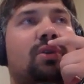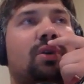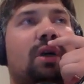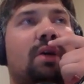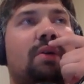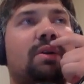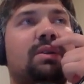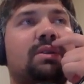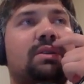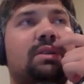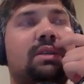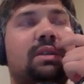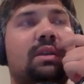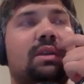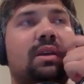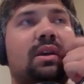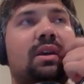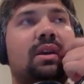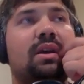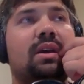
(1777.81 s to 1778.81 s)
I was
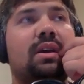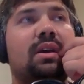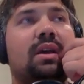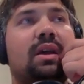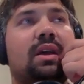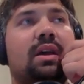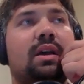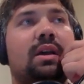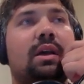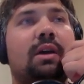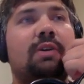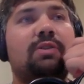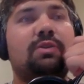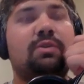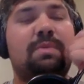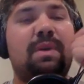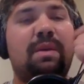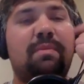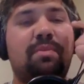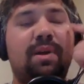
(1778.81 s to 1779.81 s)

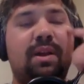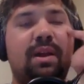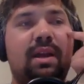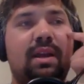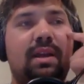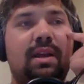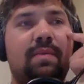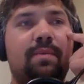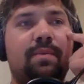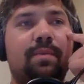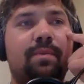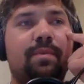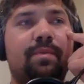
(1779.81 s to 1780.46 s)
with my buddy.